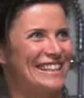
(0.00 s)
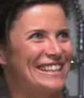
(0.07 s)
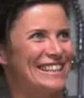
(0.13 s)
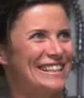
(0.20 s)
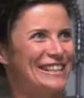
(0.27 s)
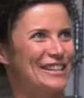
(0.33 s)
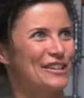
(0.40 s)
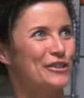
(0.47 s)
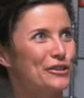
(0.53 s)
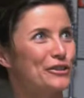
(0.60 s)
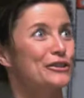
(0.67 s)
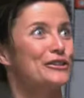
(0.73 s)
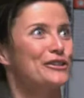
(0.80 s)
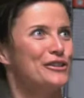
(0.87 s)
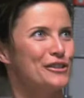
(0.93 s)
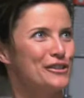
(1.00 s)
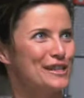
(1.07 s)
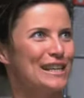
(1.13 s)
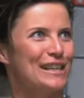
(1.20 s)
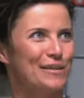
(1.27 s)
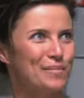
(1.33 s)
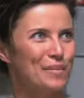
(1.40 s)
the good New
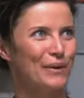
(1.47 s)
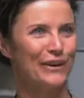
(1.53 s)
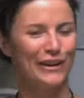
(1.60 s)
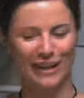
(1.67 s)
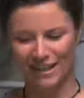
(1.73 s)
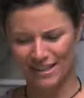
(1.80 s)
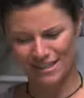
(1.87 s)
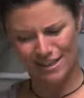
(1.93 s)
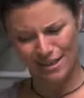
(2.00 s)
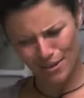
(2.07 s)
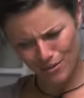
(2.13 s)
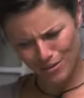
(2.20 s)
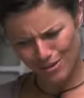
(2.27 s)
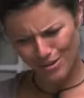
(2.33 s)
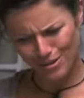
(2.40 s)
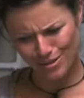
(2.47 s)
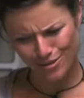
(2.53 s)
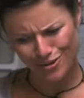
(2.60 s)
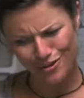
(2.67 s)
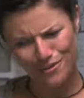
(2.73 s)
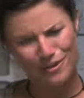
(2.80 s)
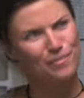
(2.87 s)
Zealand products. What's the
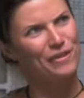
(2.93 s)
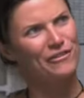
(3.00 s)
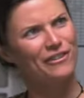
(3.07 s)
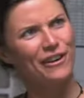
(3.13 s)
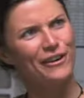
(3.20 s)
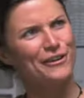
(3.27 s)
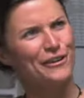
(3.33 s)
story with buffalo